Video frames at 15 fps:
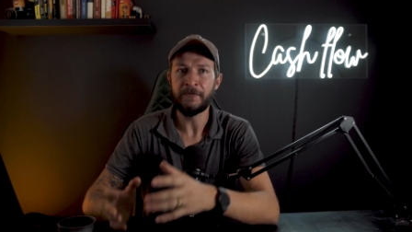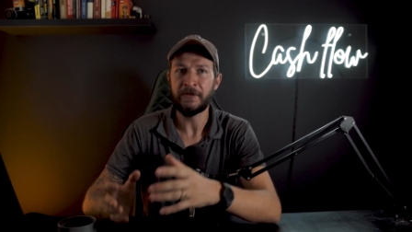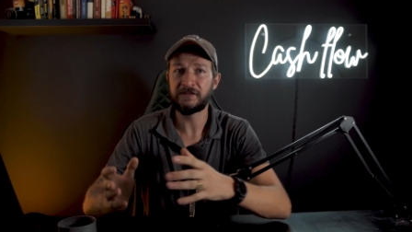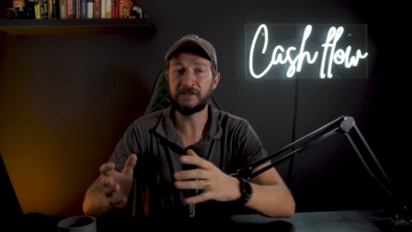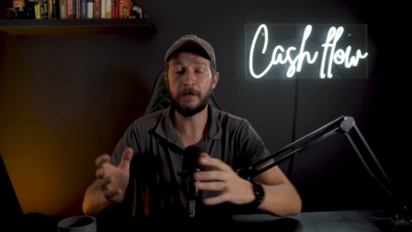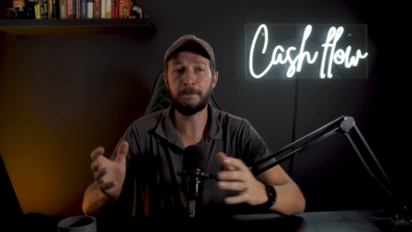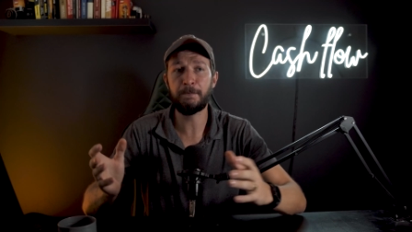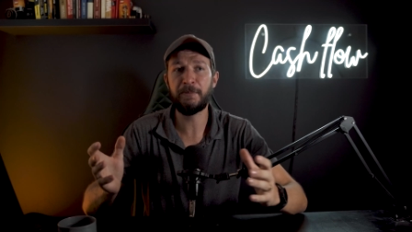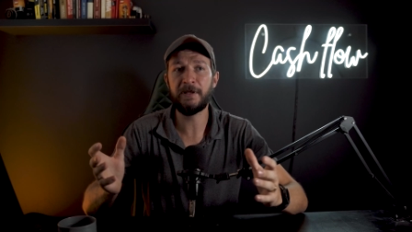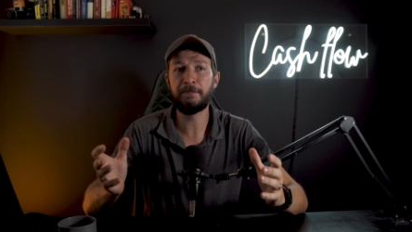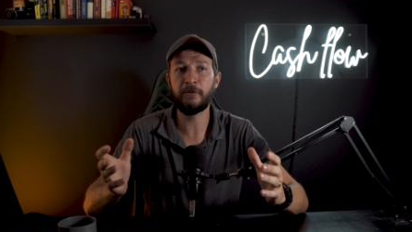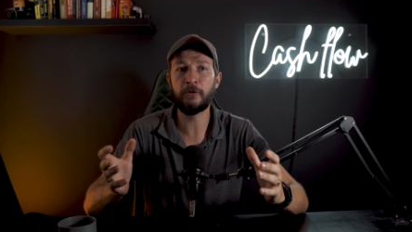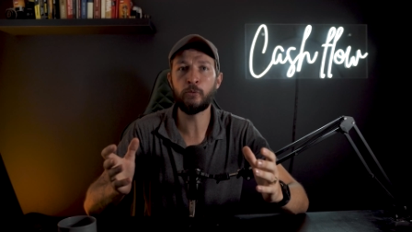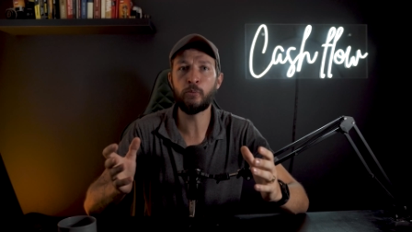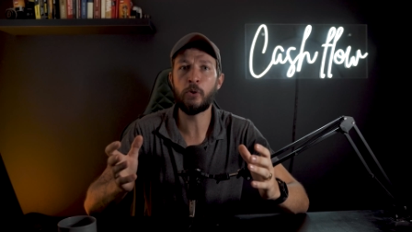Some
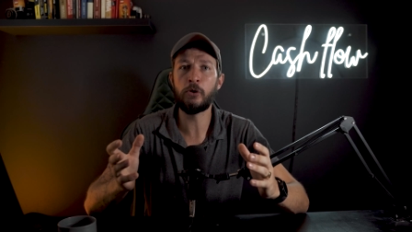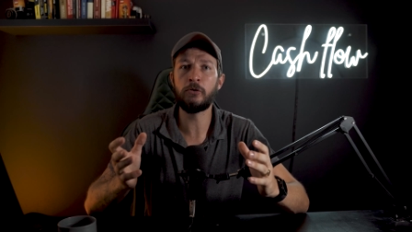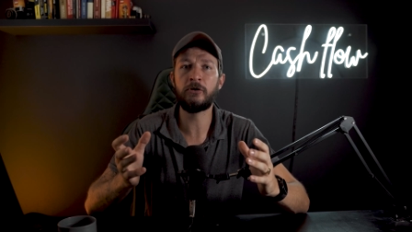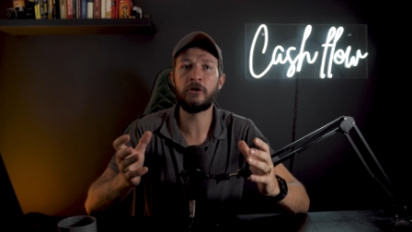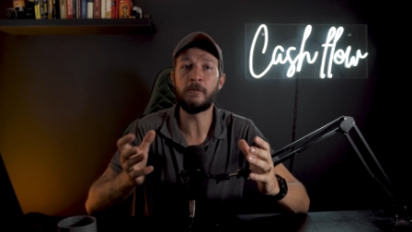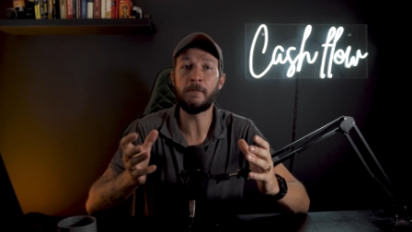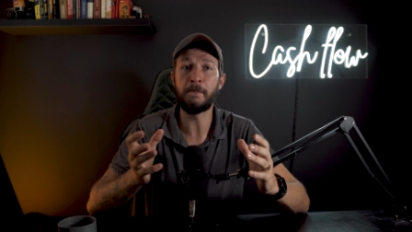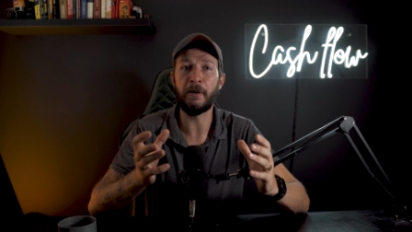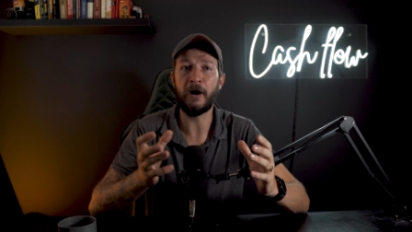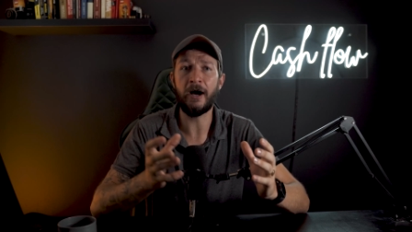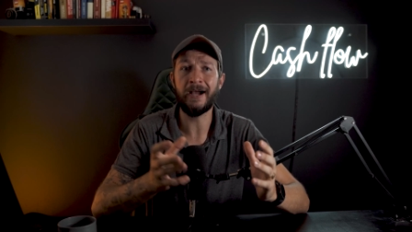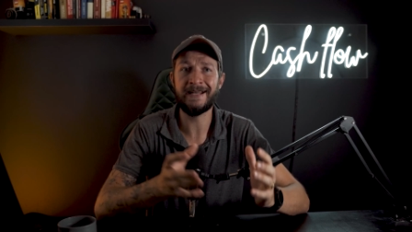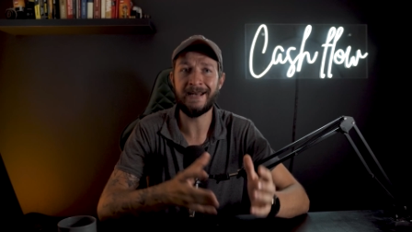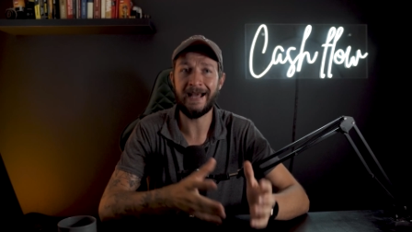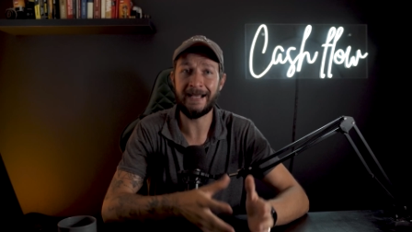people will
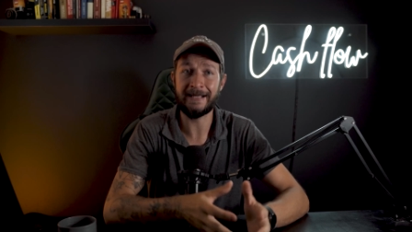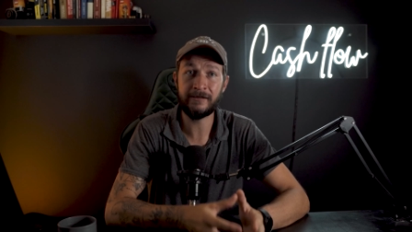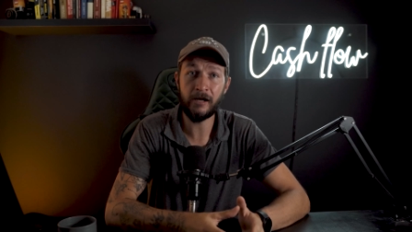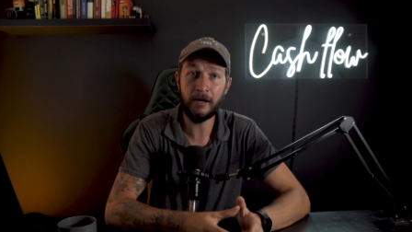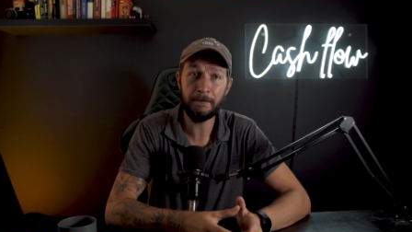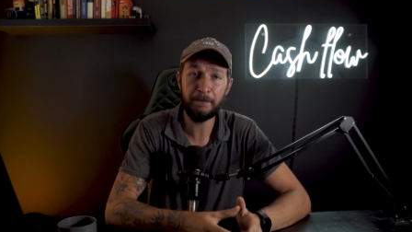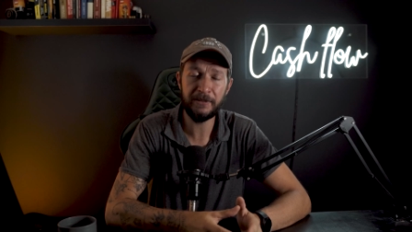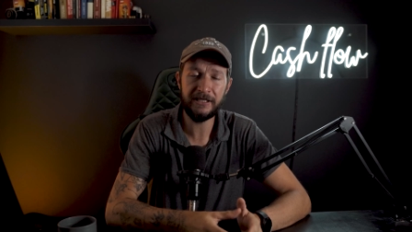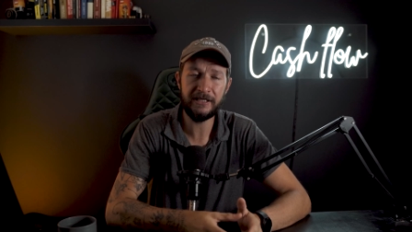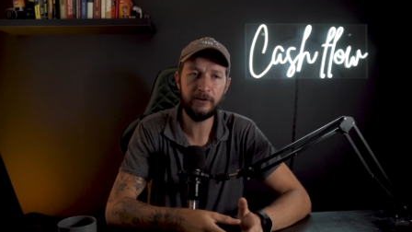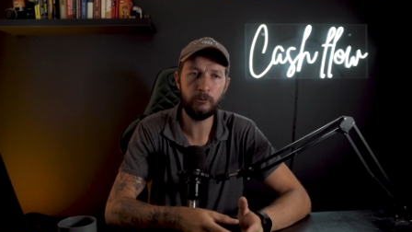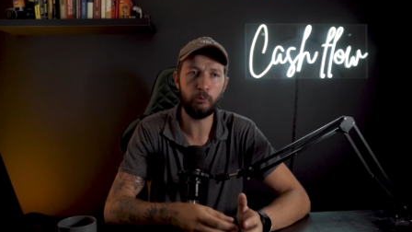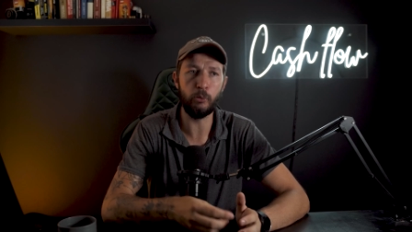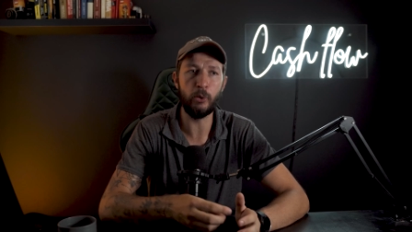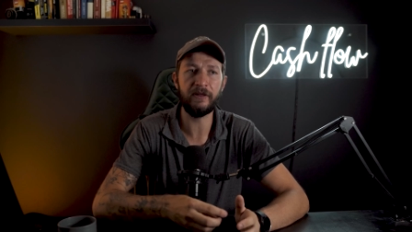combine a company
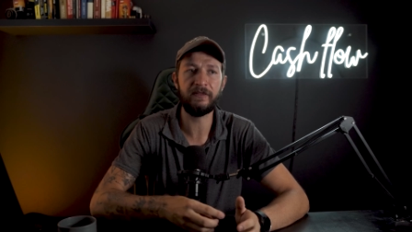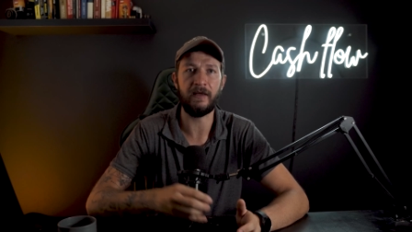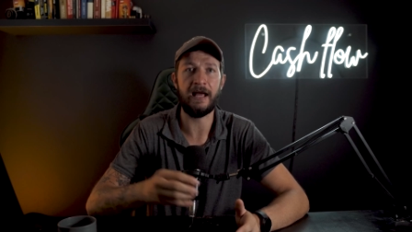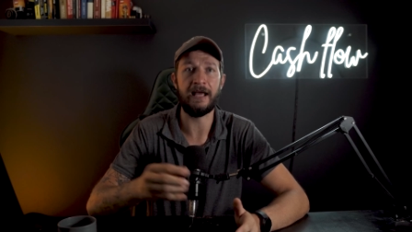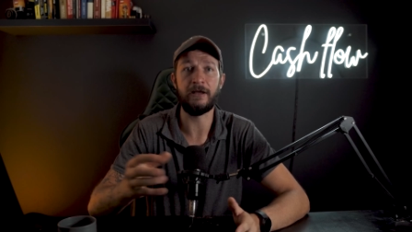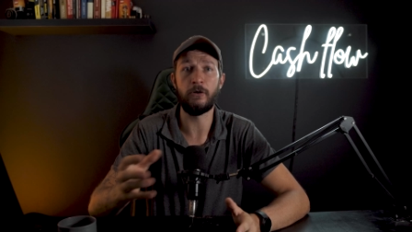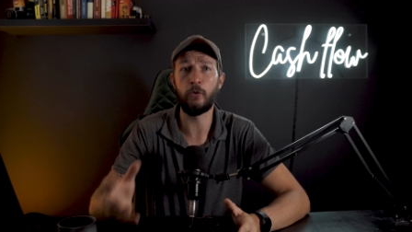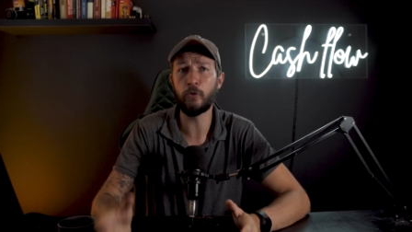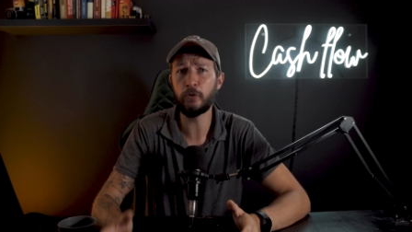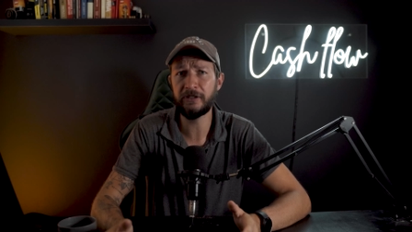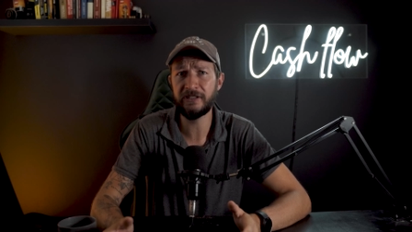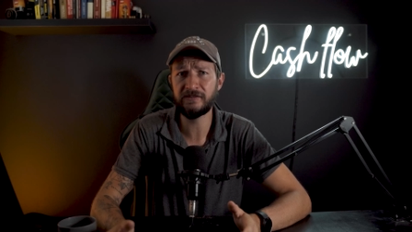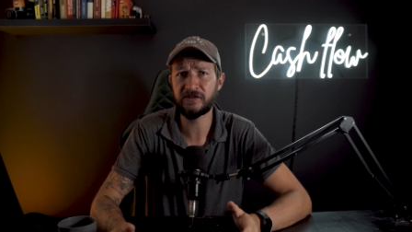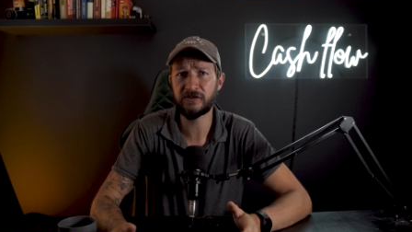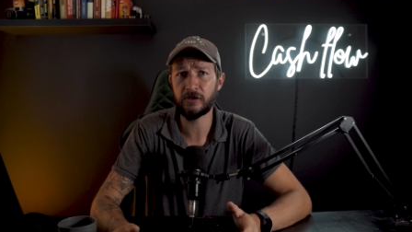with a
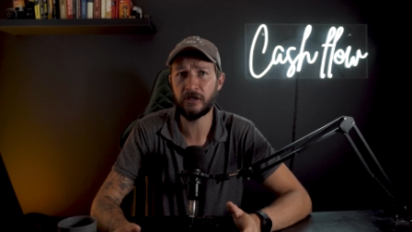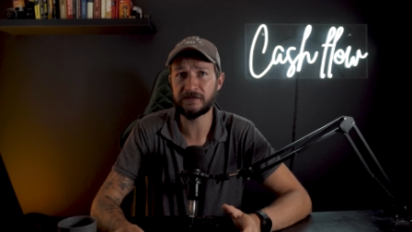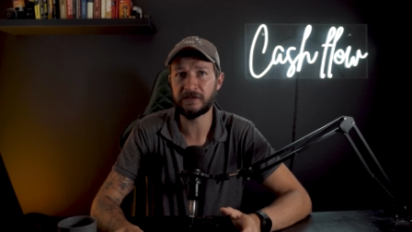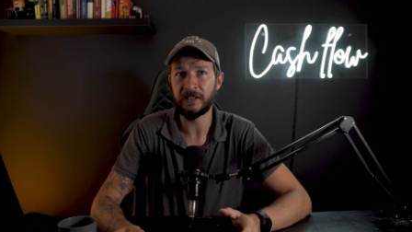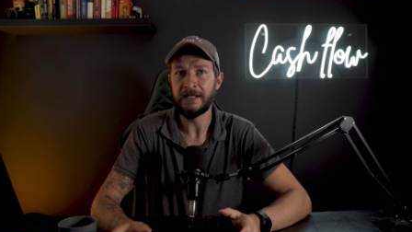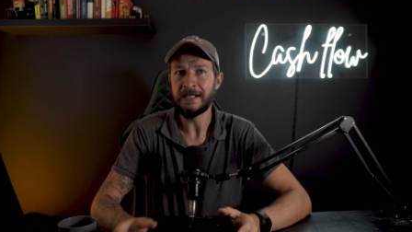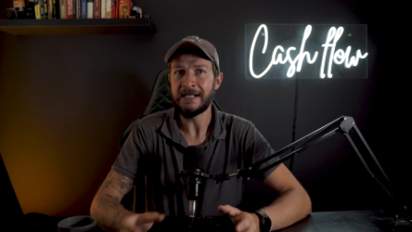holdings trust,